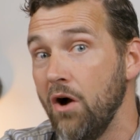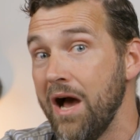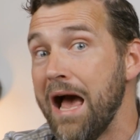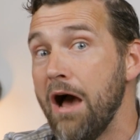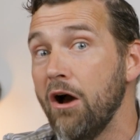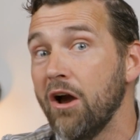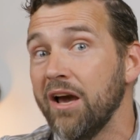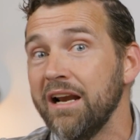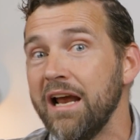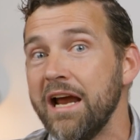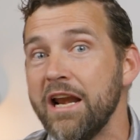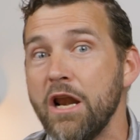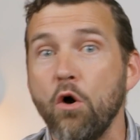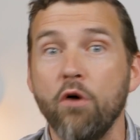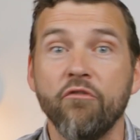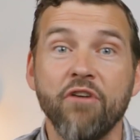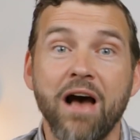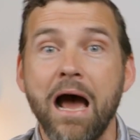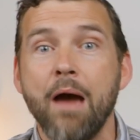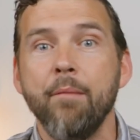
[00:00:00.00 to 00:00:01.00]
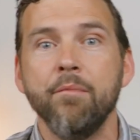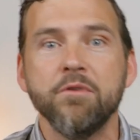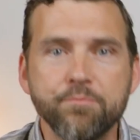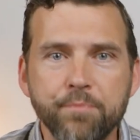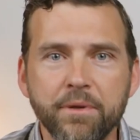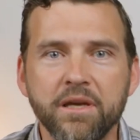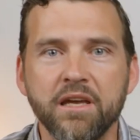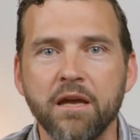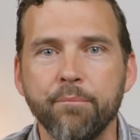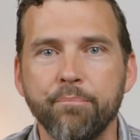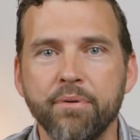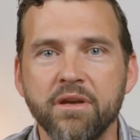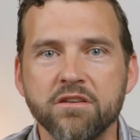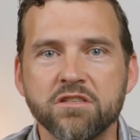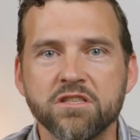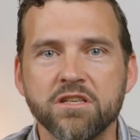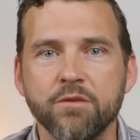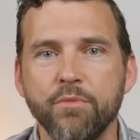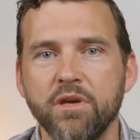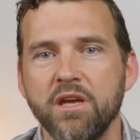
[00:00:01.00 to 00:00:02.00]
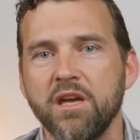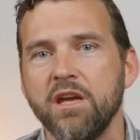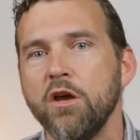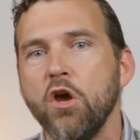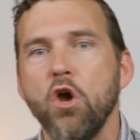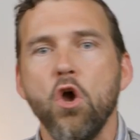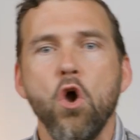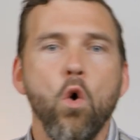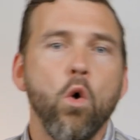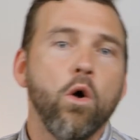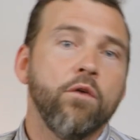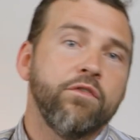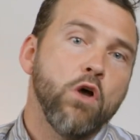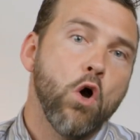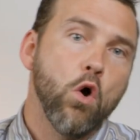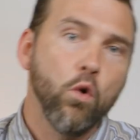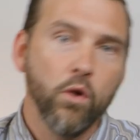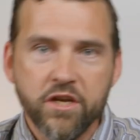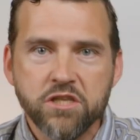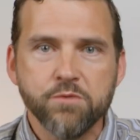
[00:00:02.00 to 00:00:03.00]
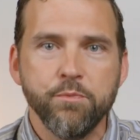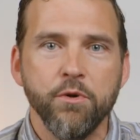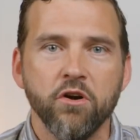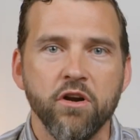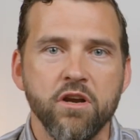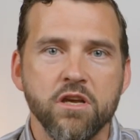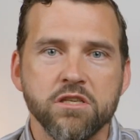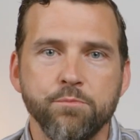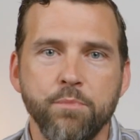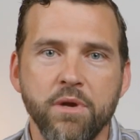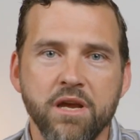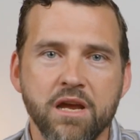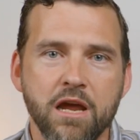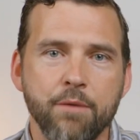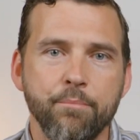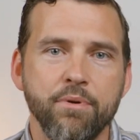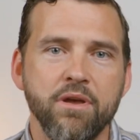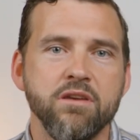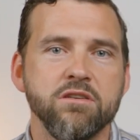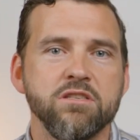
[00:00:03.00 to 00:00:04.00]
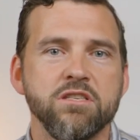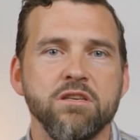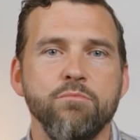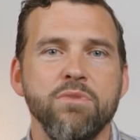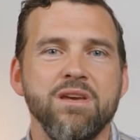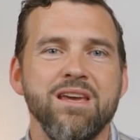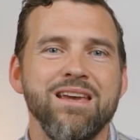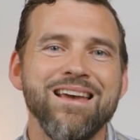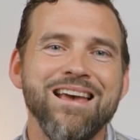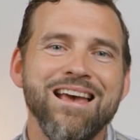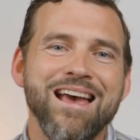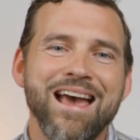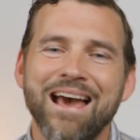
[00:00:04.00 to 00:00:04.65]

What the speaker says: How can I know if I'm speaking peace to me or if the Holy Spirit is speaking peace to me?